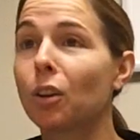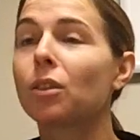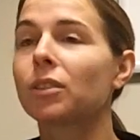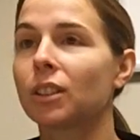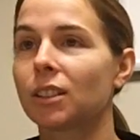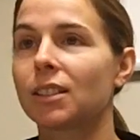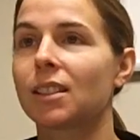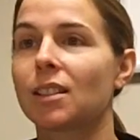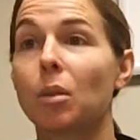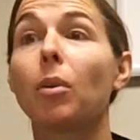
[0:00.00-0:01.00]
overlooked
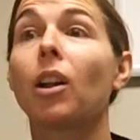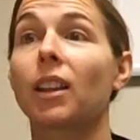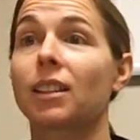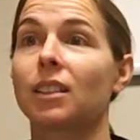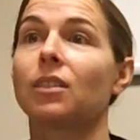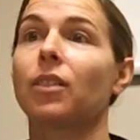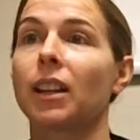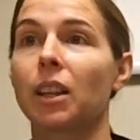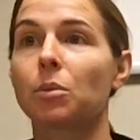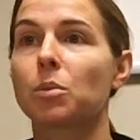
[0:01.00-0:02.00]
is our ball handling
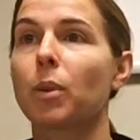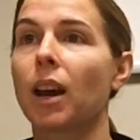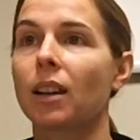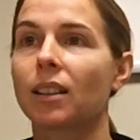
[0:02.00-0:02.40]
finally was back.